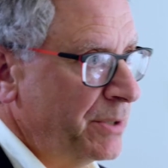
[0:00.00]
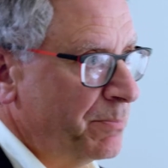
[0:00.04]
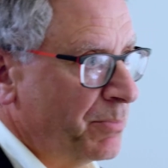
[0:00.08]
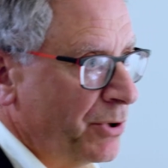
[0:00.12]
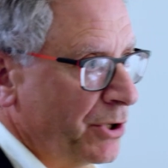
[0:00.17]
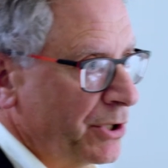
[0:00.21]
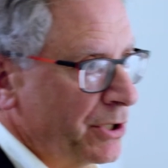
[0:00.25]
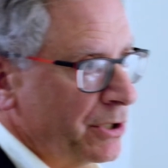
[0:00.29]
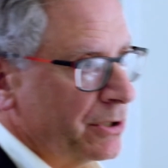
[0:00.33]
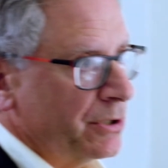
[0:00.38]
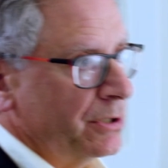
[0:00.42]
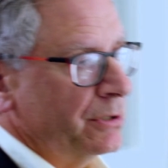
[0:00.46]

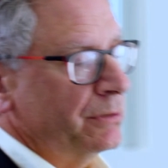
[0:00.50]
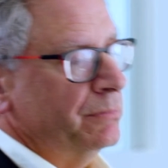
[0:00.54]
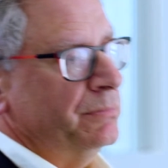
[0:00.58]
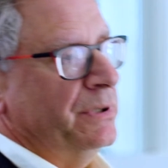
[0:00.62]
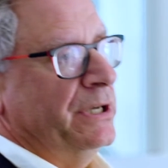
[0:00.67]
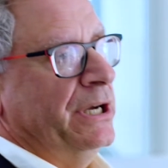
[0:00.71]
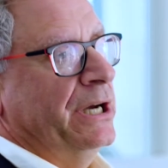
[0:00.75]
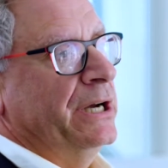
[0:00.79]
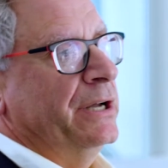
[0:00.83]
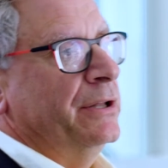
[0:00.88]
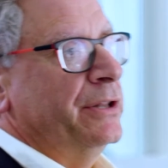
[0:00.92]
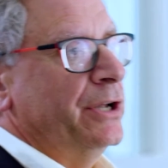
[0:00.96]
protocol,
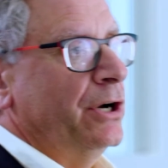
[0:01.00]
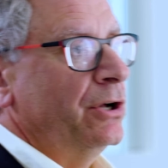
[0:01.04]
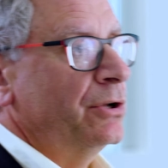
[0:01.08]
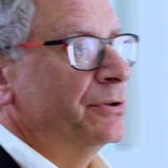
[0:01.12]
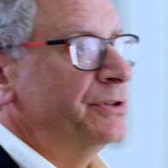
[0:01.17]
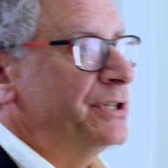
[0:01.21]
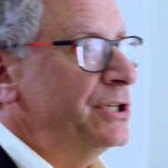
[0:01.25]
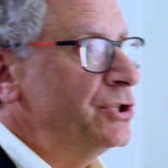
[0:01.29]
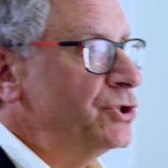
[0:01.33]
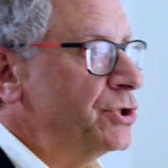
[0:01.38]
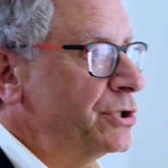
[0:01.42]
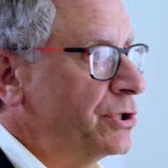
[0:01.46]
the whole
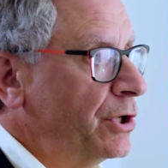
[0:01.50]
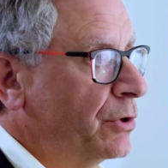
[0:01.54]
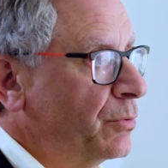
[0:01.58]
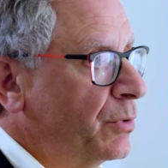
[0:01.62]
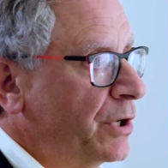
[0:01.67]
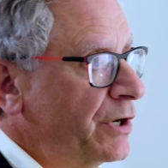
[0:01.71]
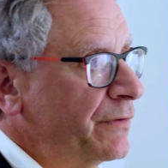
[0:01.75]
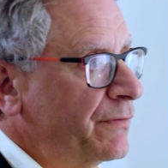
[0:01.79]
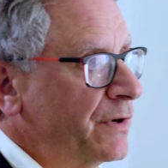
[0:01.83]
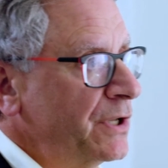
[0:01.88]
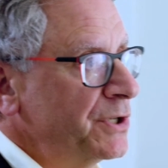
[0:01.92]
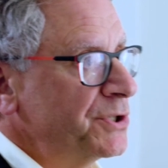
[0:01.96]
digital
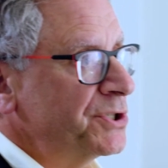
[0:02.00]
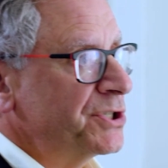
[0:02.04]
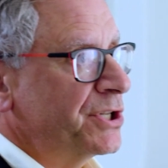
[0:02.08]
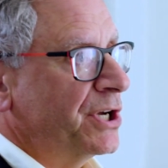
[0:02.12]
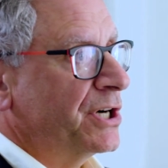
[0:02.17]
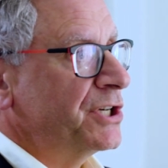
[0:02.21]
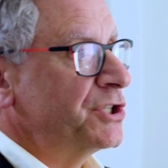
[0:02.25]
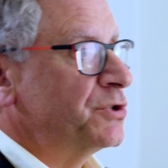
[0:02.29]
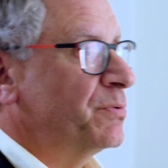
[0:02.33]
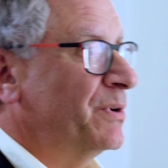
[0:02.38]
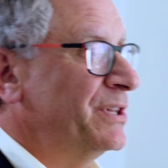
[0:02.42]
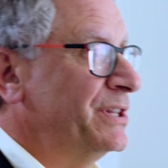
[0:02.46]
workflow
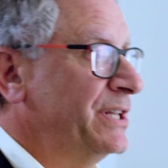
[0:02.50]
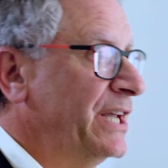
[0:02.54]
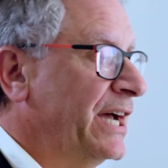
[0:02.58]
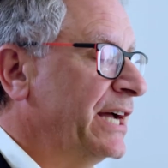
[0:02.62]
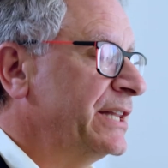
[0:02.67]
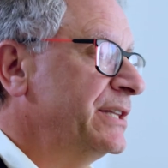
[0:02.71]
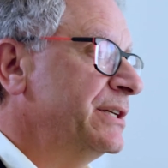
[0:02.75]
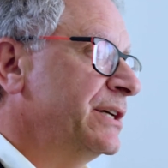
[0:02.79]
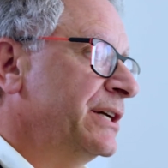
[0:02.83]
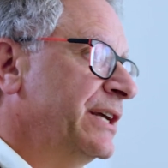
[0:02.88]
starts with data